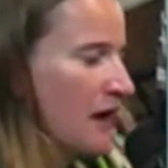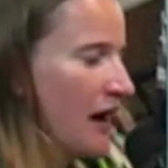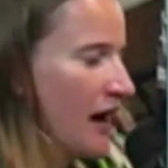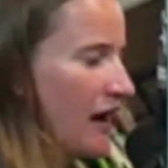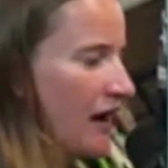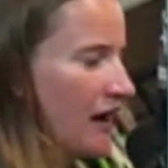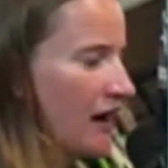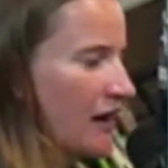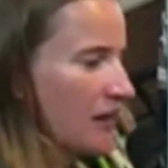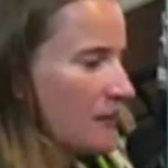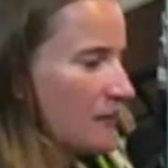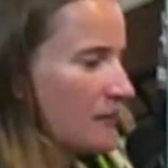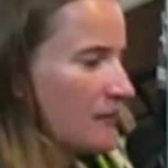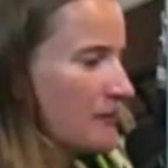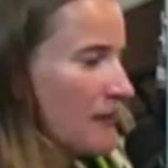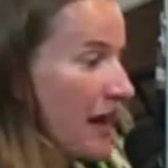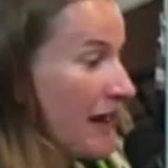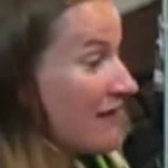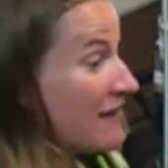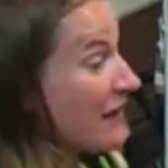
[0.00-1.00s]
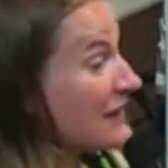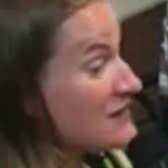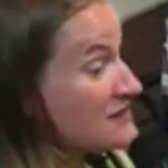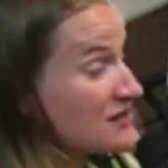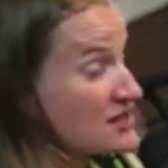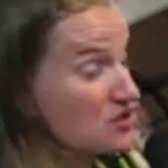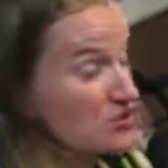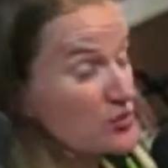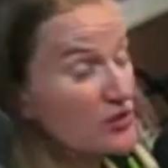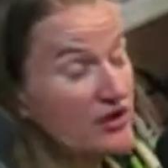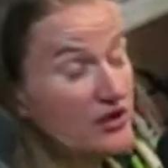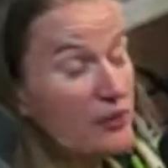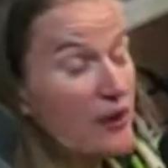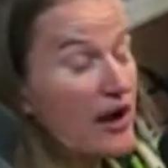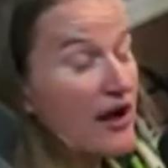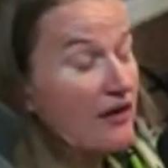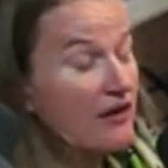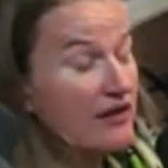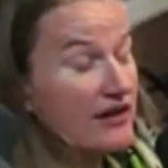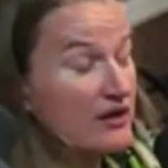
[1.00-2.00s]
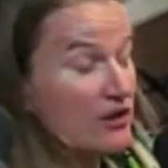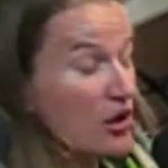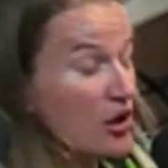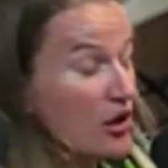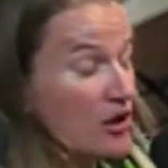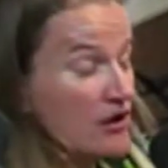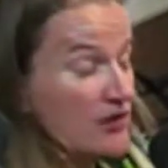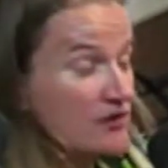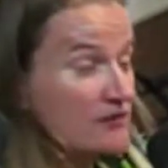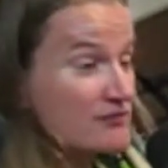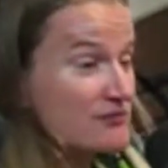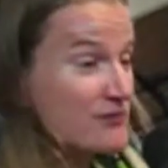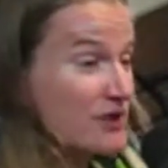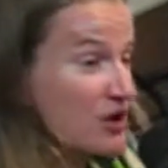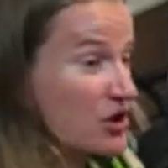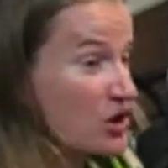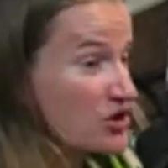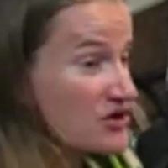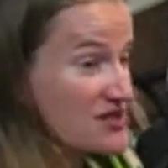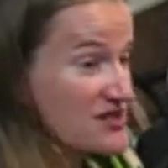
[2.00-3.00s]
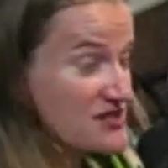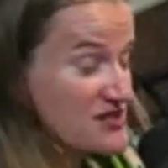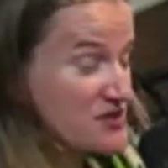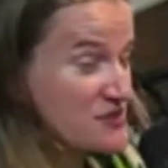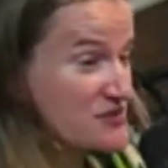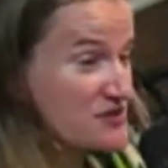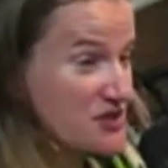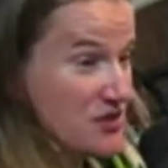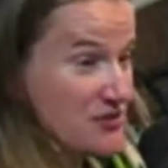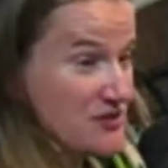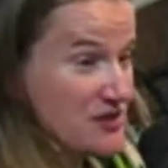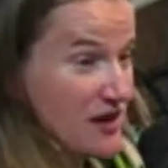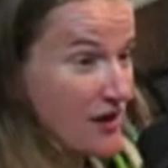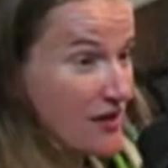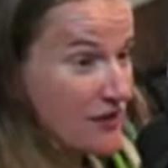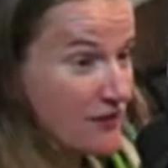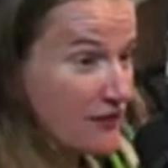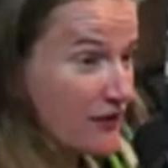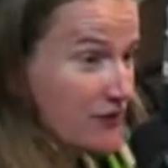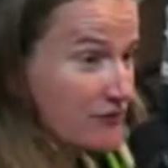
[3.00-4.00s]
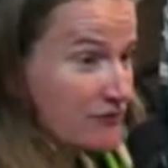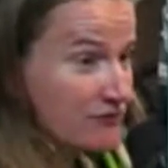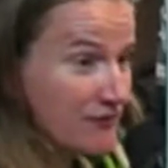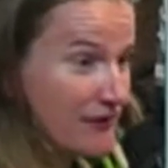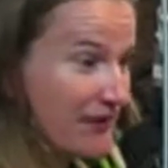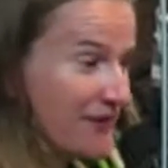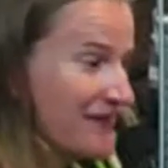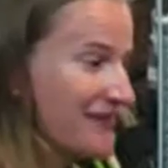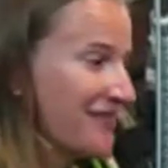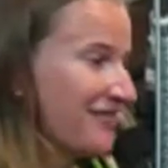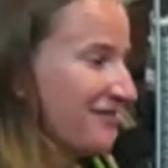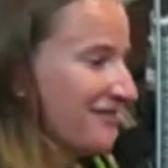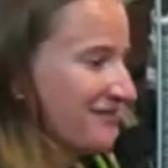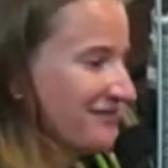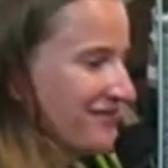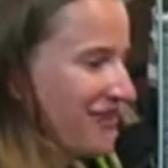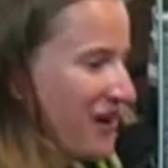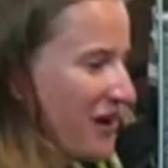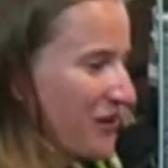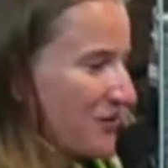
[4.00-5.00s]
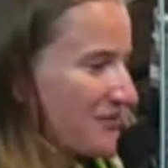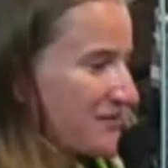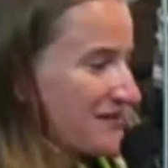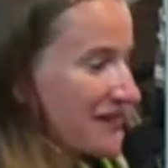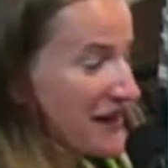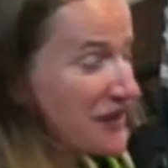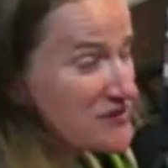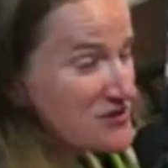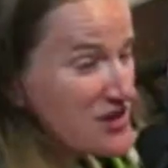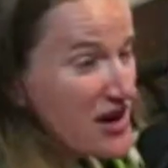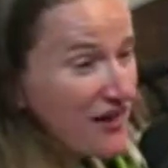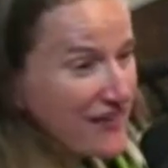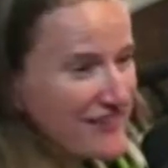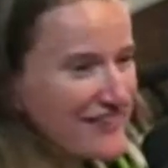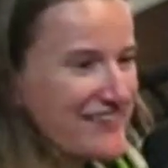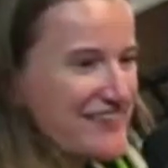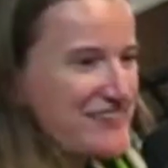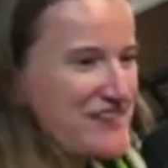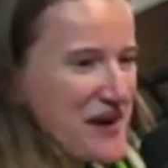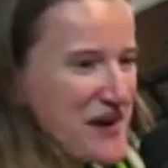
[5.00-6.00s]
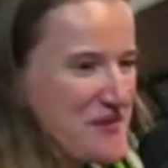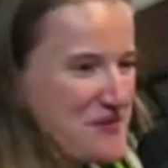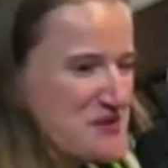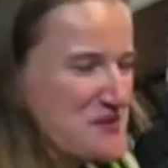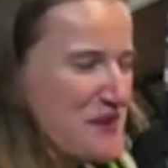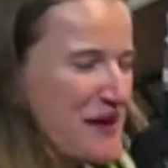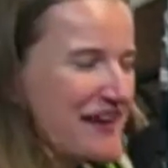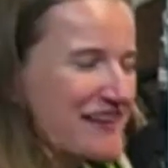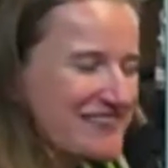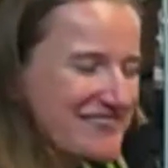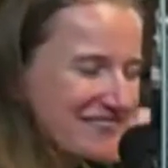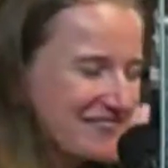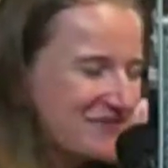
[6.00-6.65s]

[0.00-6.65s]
And it does really well in our system. So it's kind of a slam dunk in that respect.